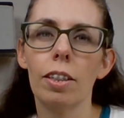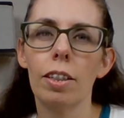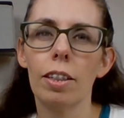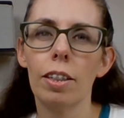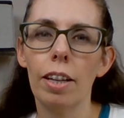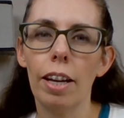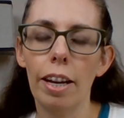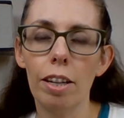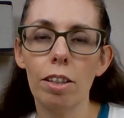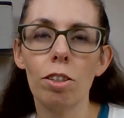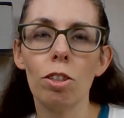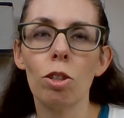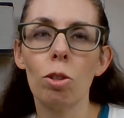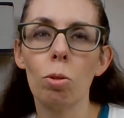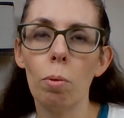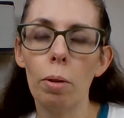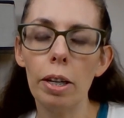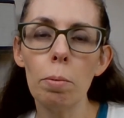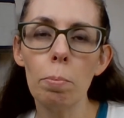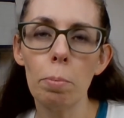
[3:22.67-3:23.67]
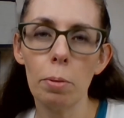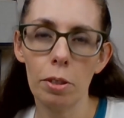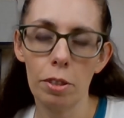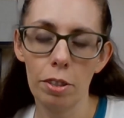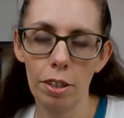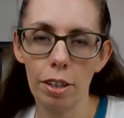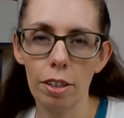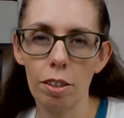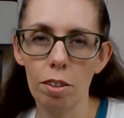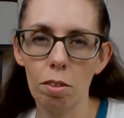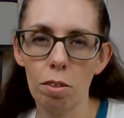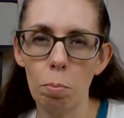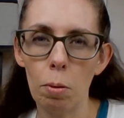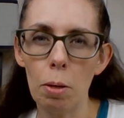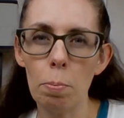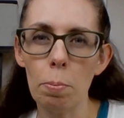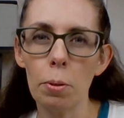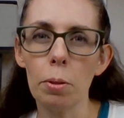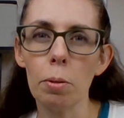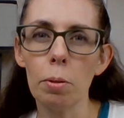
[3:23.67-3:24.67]
has 20% of
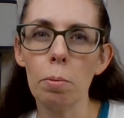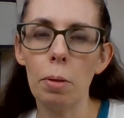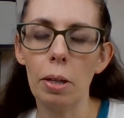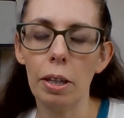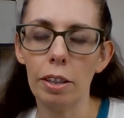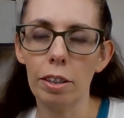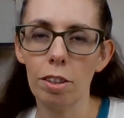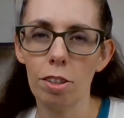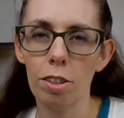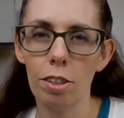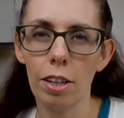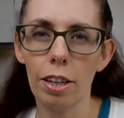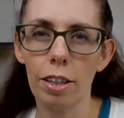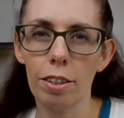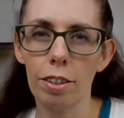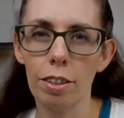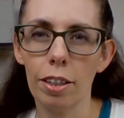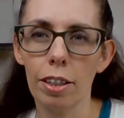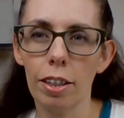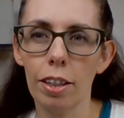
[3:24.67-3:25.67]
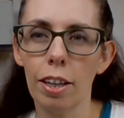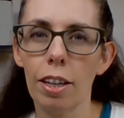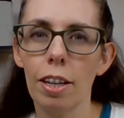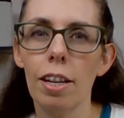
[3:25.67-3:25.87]
people being dyslexic,